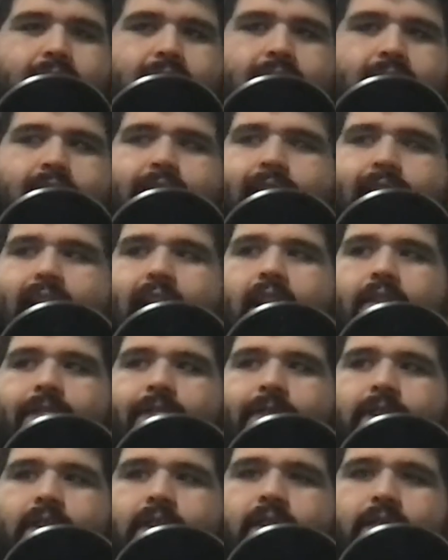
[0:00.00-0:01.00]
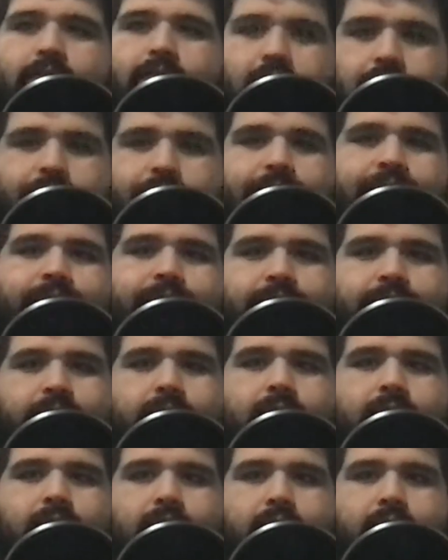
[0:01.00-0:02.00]
This is the elephant in the room.
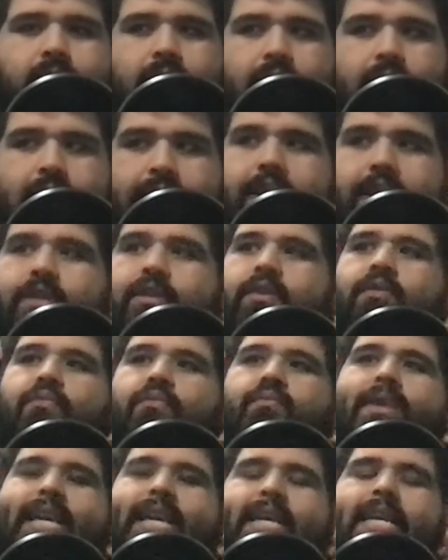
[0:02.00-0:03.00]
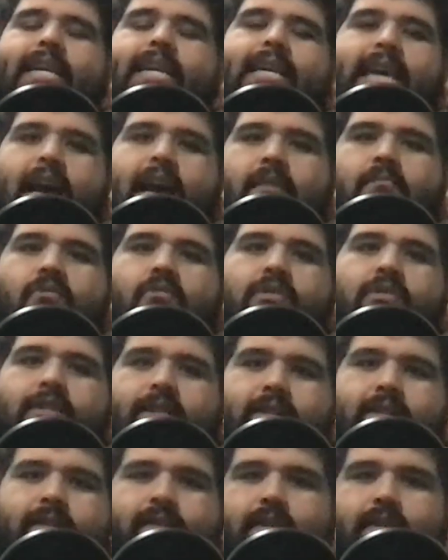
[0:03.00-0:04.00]
Either we can get more
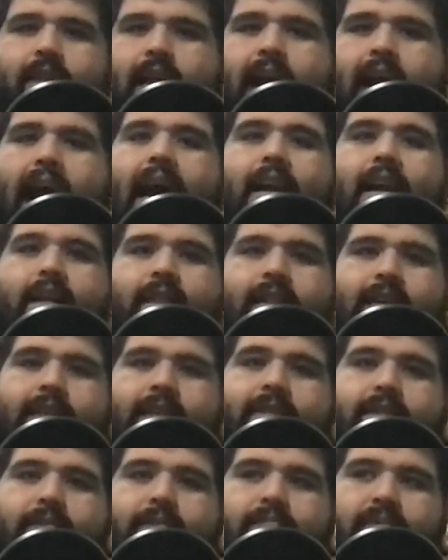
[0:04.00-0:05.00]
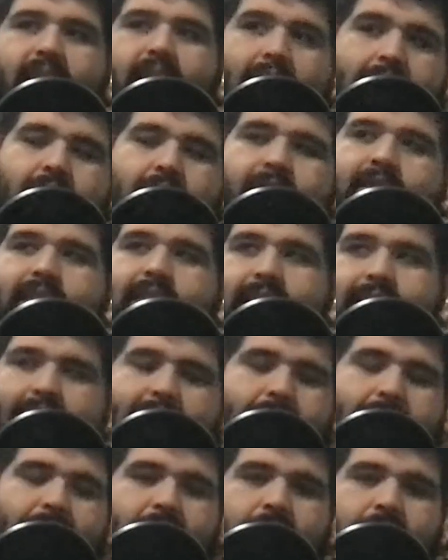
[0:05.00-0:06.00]
out of this, but I don't see it
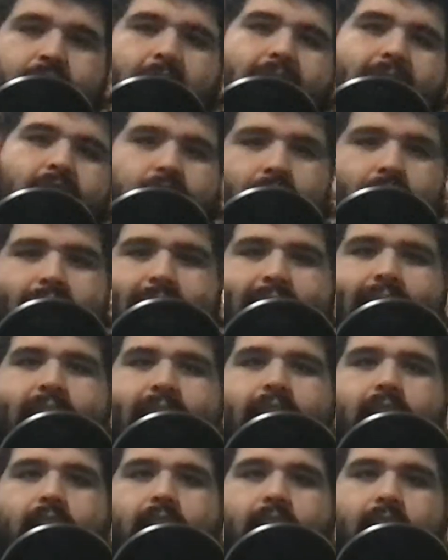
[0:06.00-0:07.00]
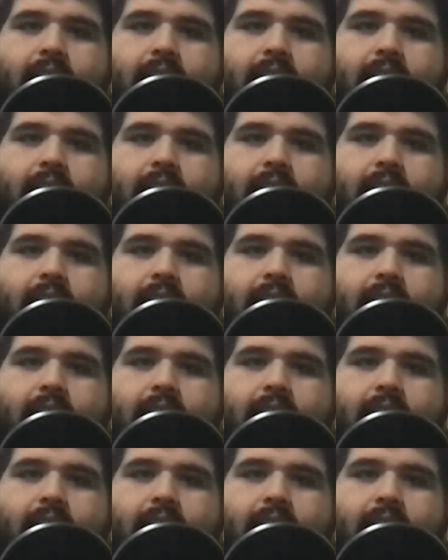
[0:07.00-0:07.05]
happening right away.